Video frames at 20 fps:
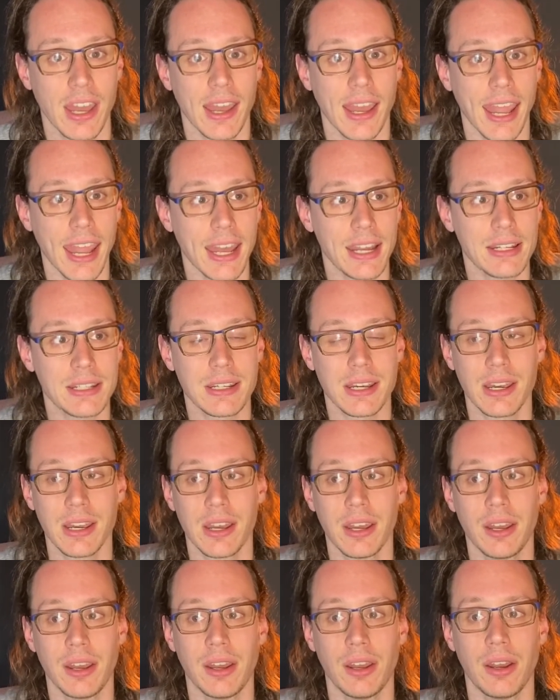And
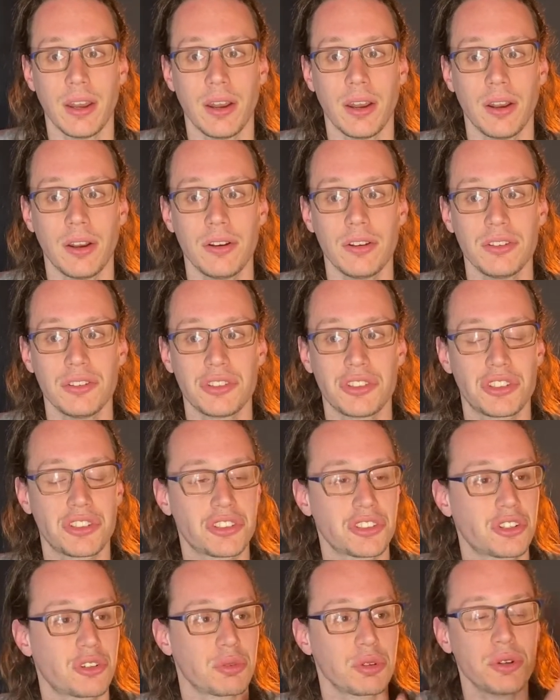
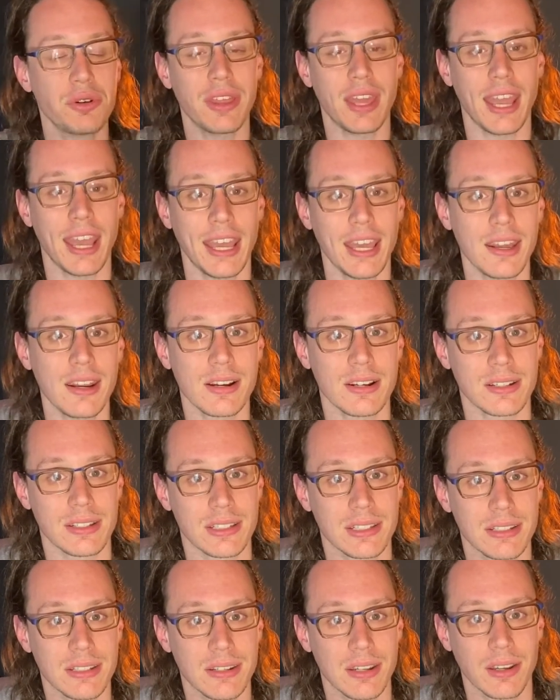screw the
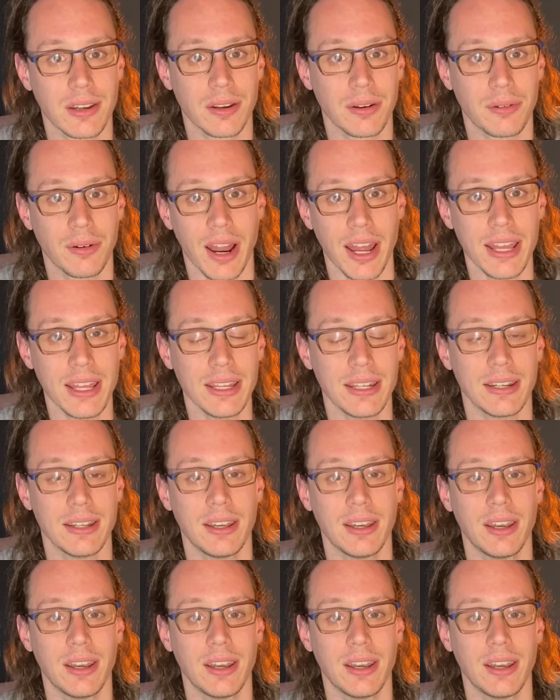haters, right?